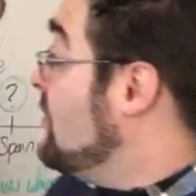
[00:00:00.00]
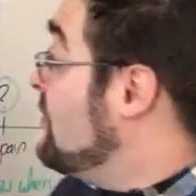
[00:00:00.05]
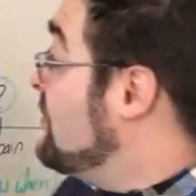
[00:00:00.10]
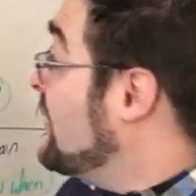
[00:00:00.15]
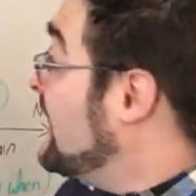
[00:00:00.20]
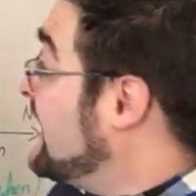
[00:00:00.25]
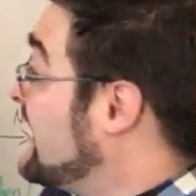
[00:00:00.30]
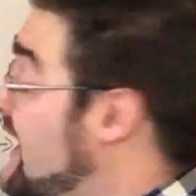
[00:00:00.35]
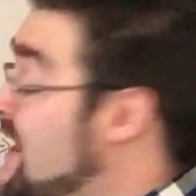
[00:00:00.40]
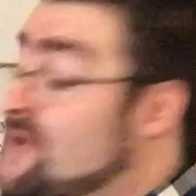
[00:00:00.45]

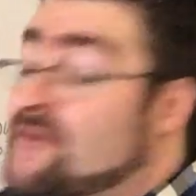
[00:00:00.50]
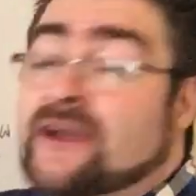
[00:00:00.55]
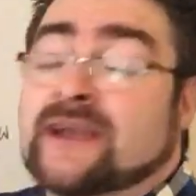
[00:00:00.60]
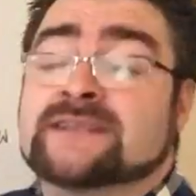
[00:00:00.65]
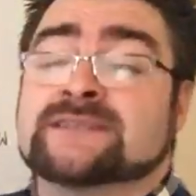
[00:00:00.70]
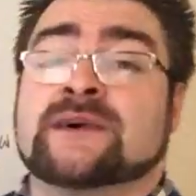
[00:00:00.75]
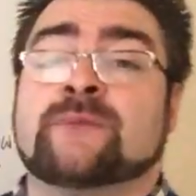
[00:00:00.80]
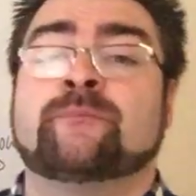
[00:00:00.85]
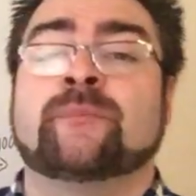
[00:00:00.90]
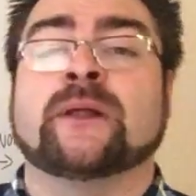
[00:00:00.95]
the
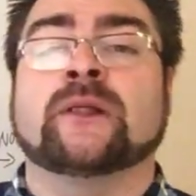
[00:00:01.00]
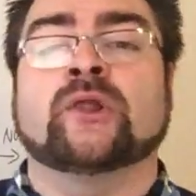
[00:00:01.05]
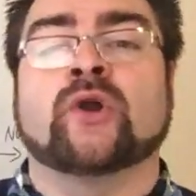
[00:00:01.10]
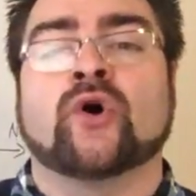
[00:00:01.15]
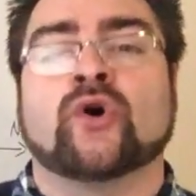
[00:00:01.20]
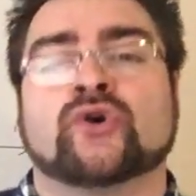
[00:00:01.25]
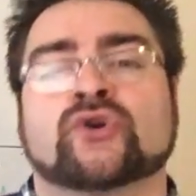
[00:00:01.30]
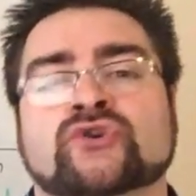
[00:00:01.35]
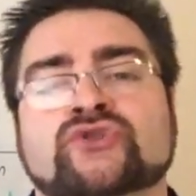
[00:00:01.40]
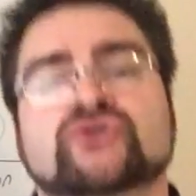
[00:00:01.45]
character
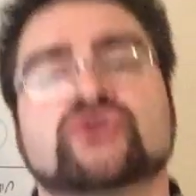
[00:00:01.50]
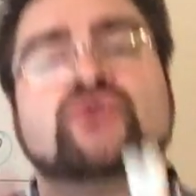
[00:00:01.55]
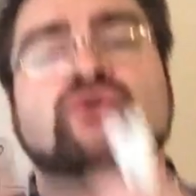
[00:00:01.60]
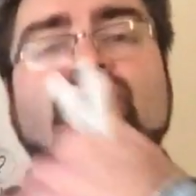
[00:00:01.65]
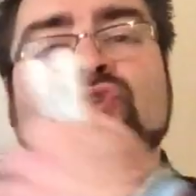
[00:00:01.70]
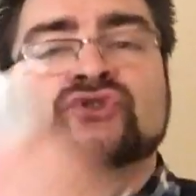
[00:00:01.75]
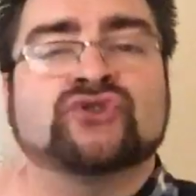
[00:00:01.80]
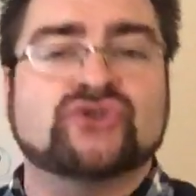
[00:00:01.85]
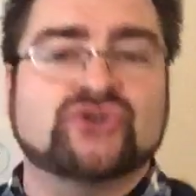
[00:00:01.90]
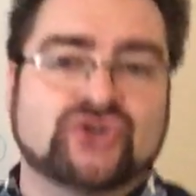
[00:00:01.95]
belongs to
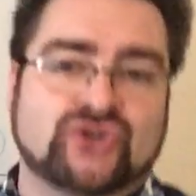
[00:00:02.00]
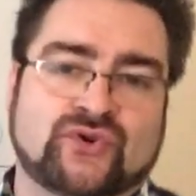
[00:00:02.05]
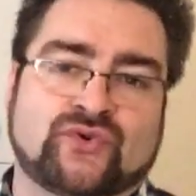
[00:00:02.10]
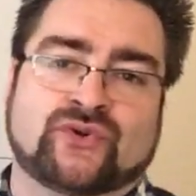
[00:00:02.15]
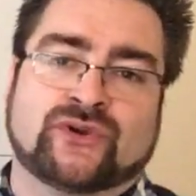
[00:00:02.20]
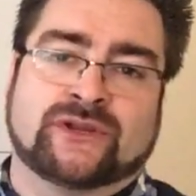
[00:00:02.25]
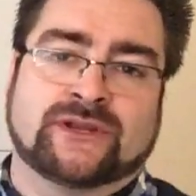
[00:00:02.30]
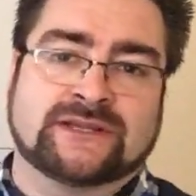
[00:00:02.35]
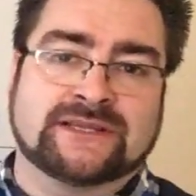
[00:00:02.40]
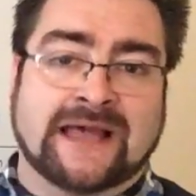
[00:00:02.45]
the
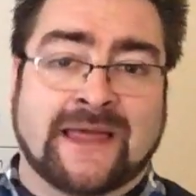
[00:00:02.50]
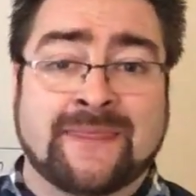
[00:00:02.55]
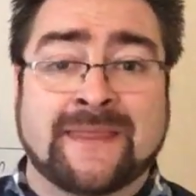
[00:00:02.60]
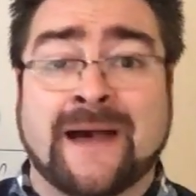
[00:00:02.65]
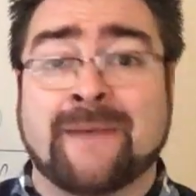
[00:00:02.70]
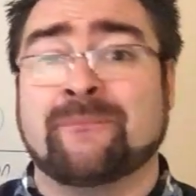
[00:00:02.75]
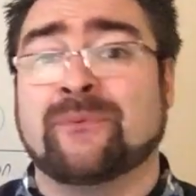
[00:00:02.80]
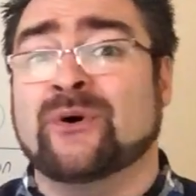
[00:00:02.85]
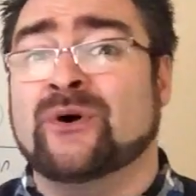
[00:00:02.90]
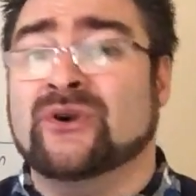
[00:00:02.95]
student, and
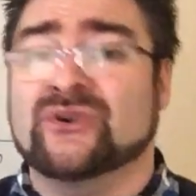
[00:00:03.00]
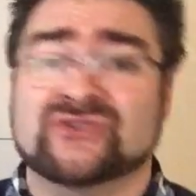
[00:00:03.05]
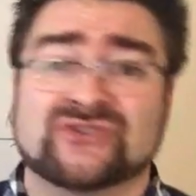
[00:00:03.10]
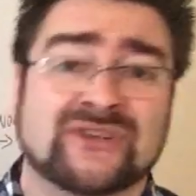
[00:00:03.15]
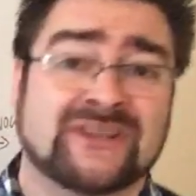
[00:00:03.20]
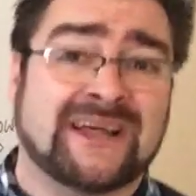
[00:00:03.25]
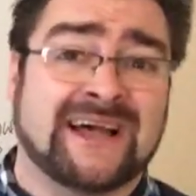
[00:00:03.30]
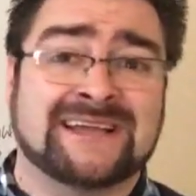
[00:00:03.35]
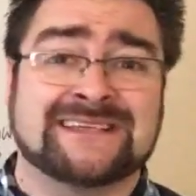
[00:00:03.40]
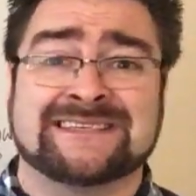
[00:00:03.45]
that
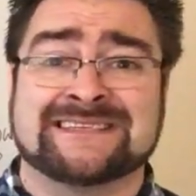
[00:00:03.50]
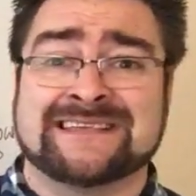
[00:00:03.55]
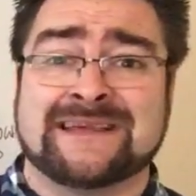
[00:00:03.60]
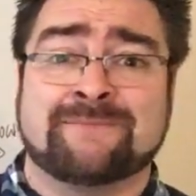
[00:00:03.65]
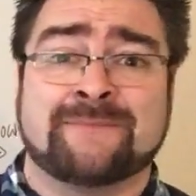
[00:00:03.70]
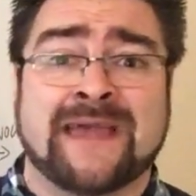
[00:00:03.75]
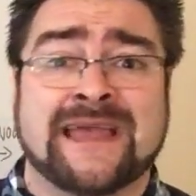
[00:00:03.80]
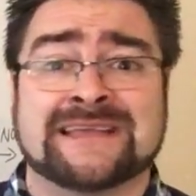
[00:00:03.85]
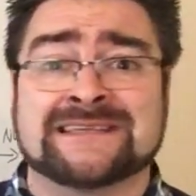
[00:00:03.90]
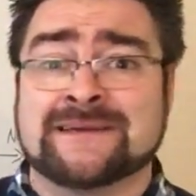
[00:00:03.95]
personalizes
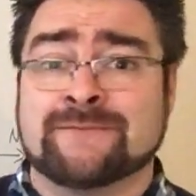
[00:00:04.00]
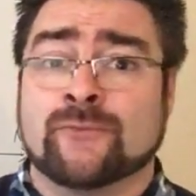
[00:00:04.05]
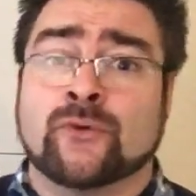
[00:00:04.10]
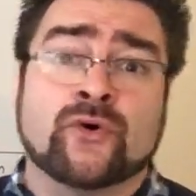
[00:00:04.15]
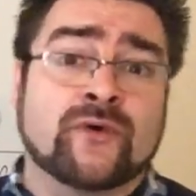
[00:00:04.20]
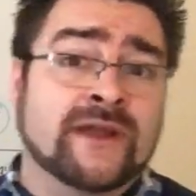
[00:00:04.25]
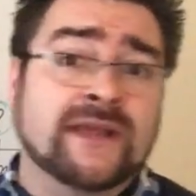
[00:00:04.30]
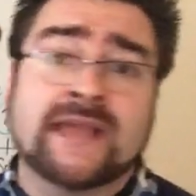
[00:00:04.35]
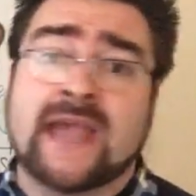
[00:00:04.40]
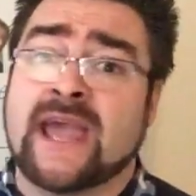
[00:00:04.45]
it, makes it
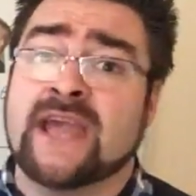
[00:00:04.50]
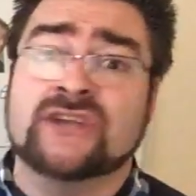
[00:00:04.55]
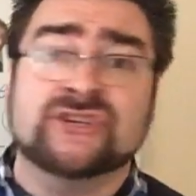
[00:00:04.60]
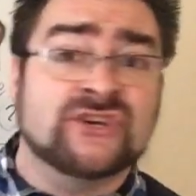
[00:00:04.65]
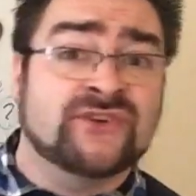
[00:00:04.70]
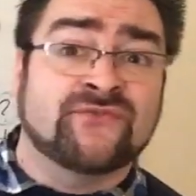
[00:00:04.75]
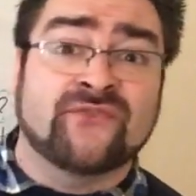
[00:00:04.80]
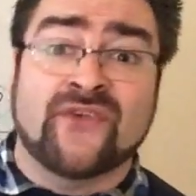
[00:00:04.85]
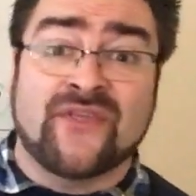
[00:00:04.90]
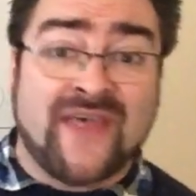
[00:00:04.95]
more
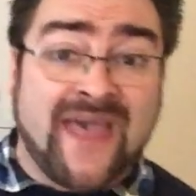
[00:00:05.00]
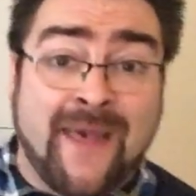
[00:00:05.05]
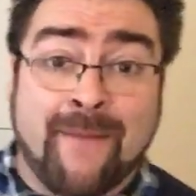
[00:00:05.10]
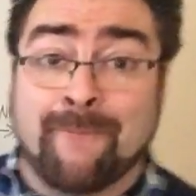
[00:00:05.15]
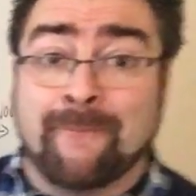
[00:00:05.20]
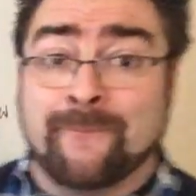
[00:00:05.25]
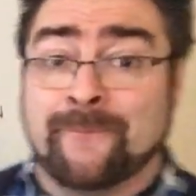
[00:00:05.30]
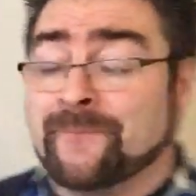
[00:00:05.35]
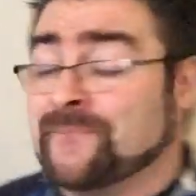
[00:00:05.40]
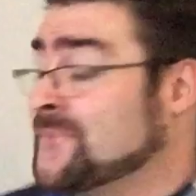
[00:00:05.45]
engaging for
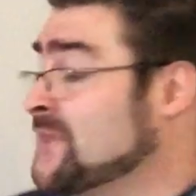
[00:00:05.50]
them.